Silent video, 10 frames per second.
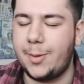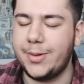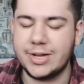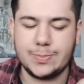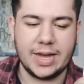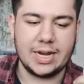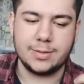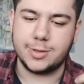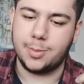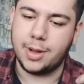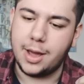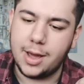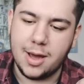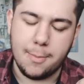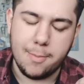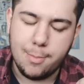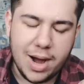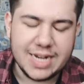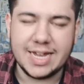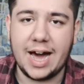I'm not expecting some
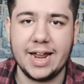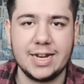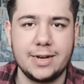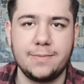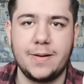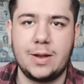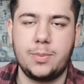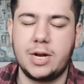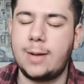mad character development.